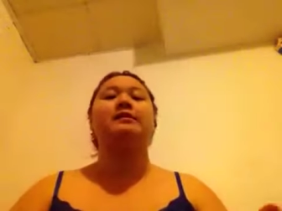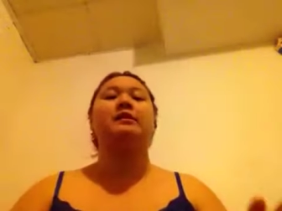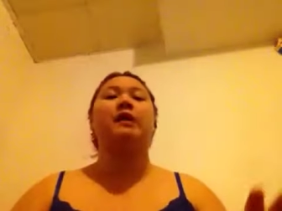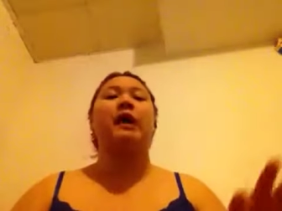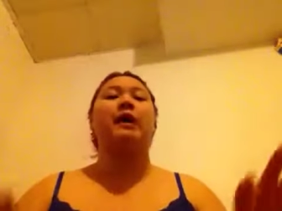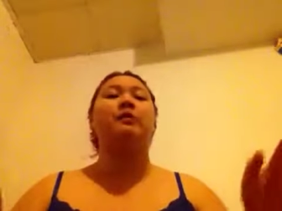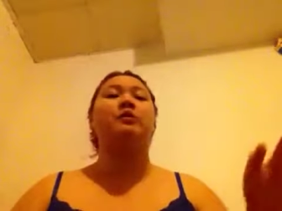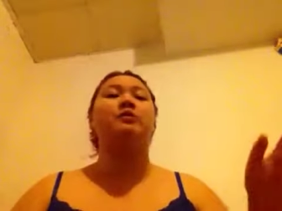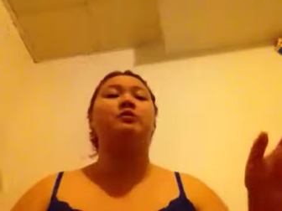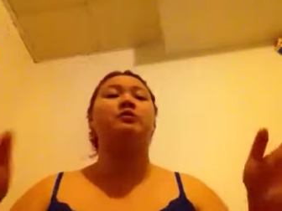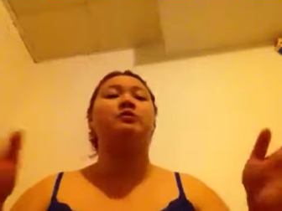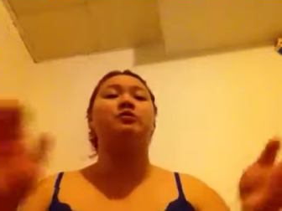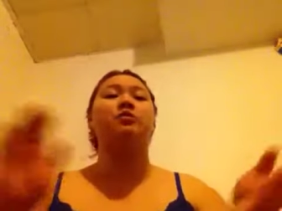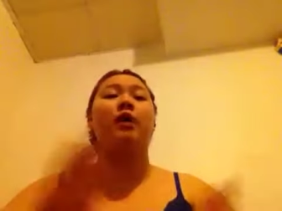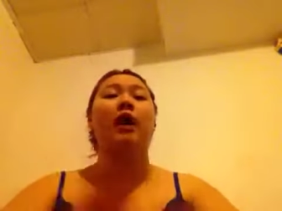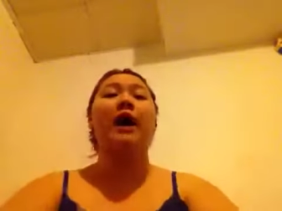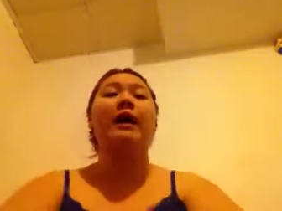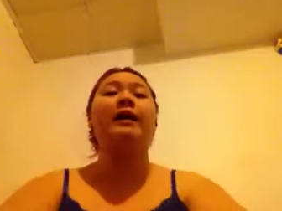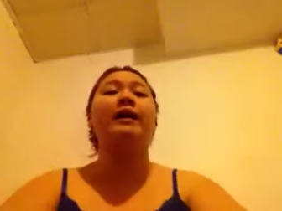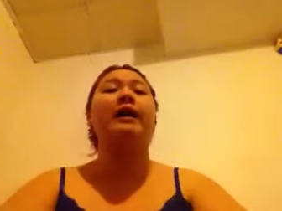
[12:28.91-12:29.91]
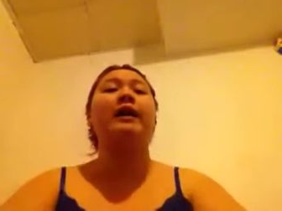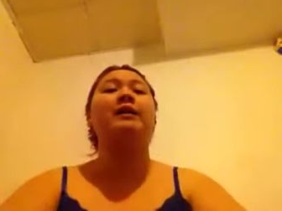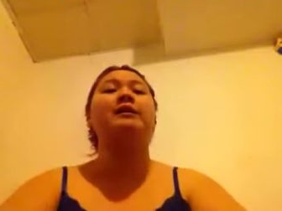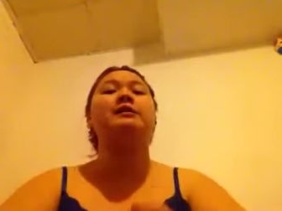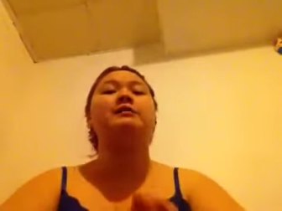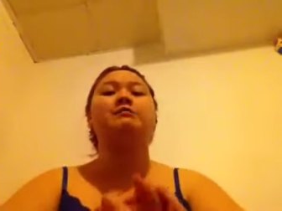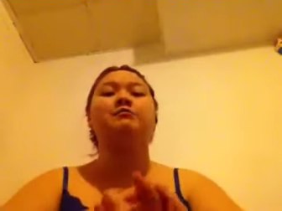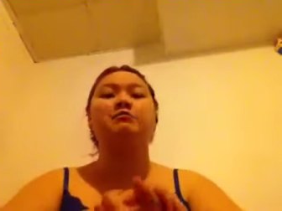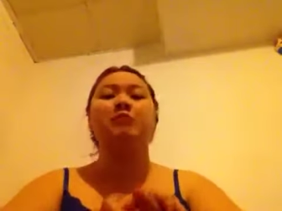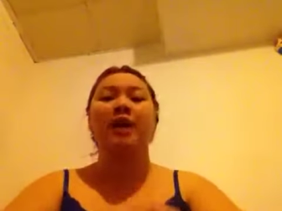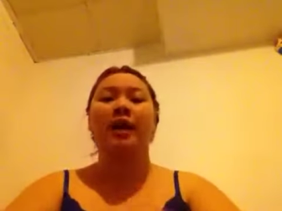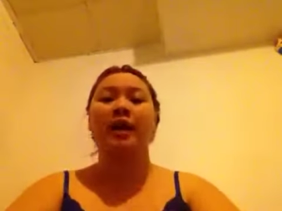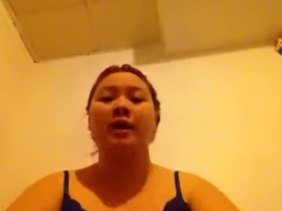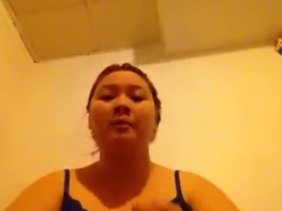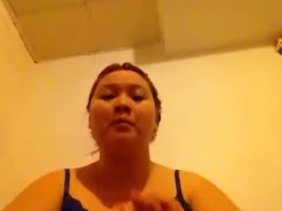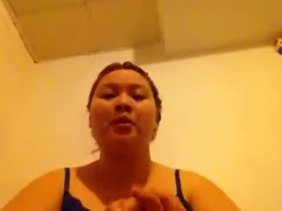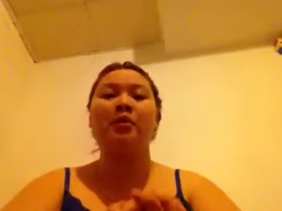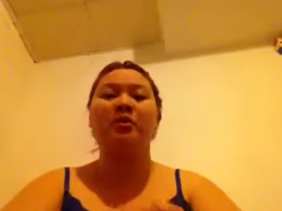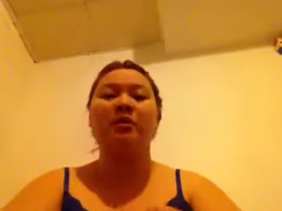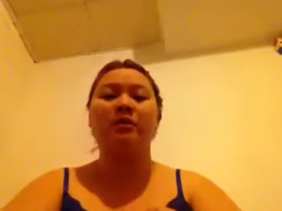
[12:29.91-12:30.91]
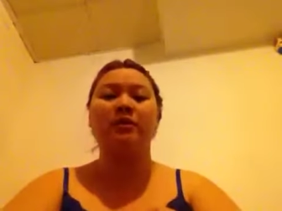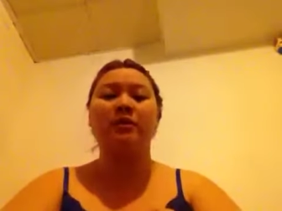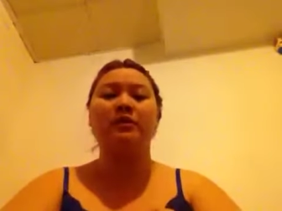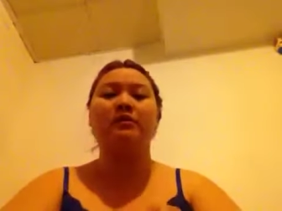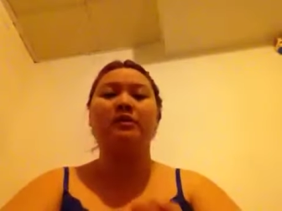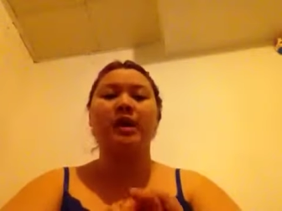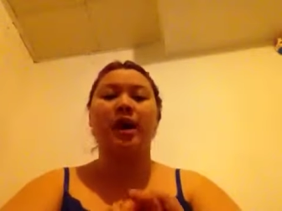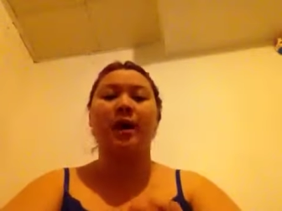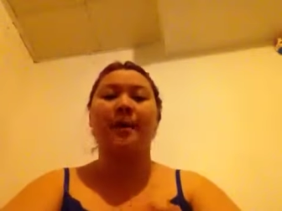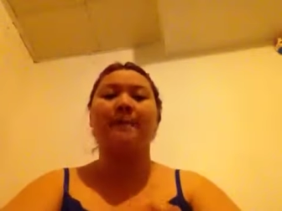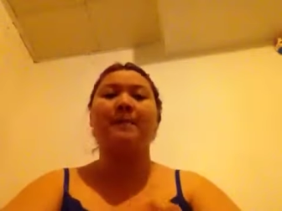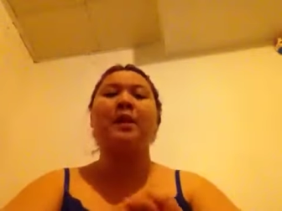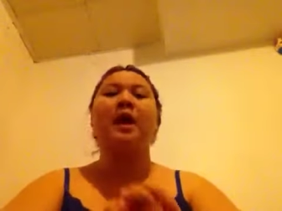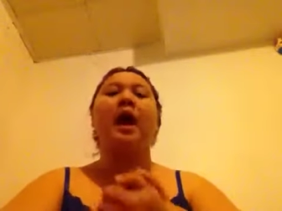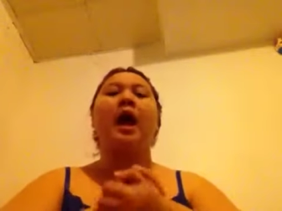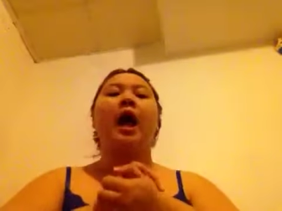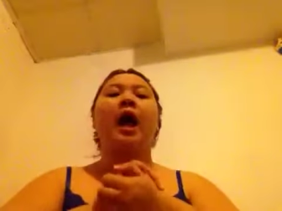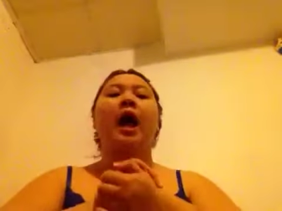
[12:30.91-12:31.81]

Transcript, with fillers: so I will try to get as many book reviews up